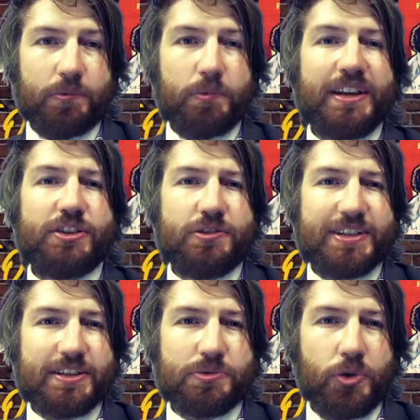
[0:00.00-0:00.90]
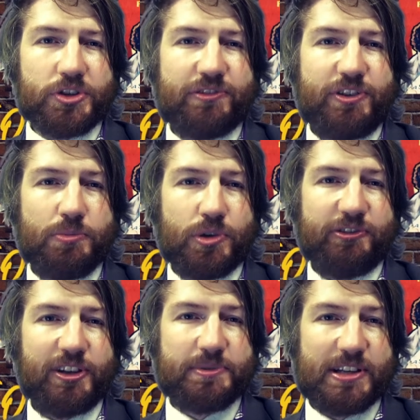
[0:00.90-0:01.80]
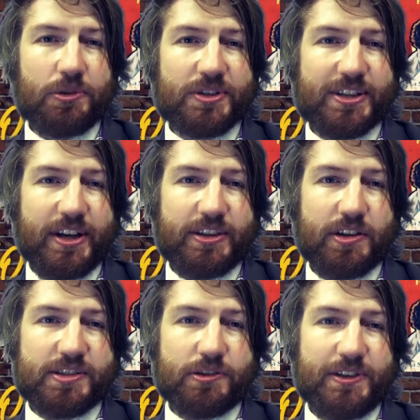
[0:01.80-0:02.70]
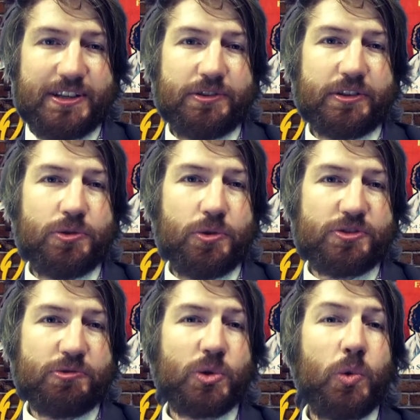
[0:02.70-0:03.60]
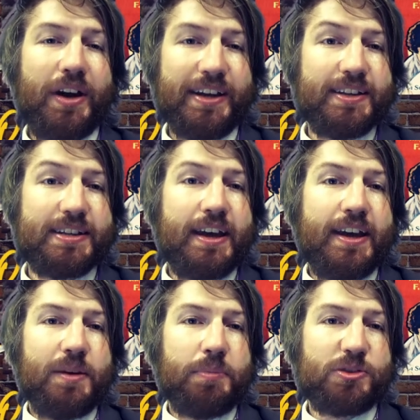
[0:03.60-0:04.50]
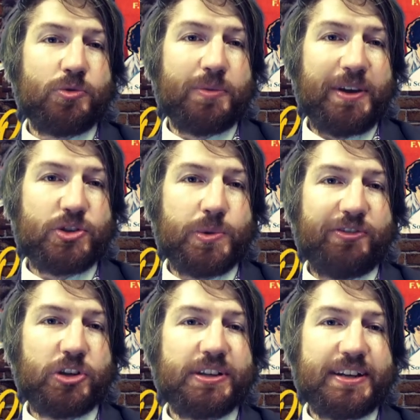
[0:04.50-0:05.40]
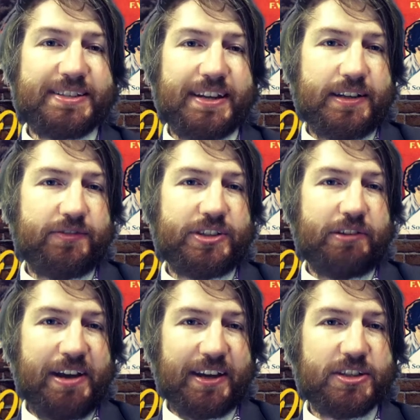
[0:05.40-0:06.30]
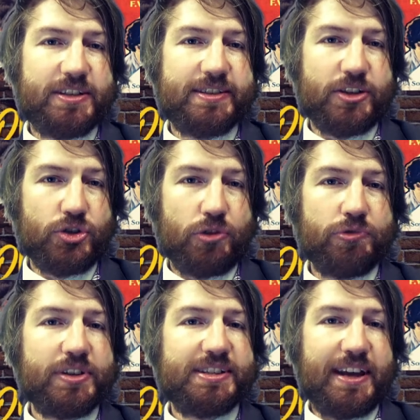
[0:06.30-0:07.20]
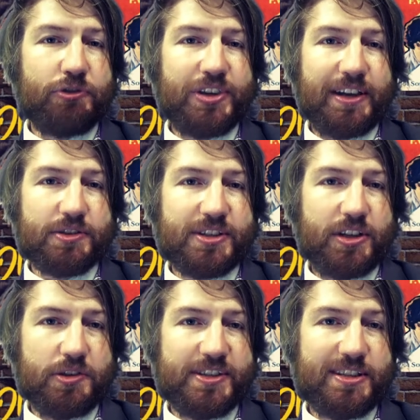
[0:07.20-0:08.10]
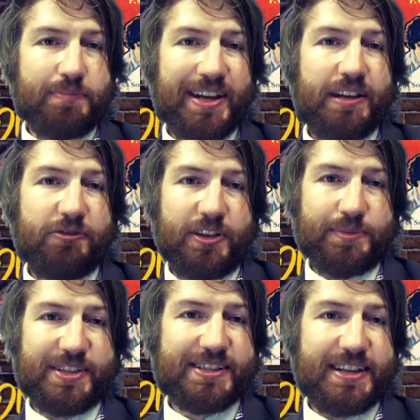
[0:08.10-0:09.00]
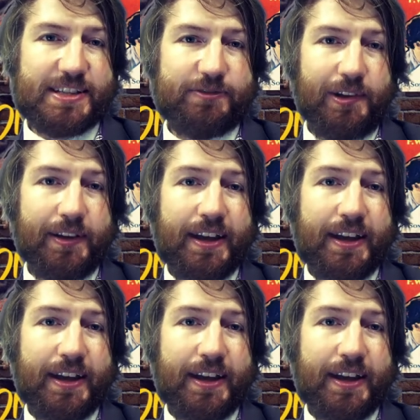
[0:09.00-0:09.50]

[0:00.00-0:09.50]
We do tend to watch a few more films alongside those that are already on the course required, because we want to make sure we have a good understanding of the directors and the genres and everything else that goes into making films successful.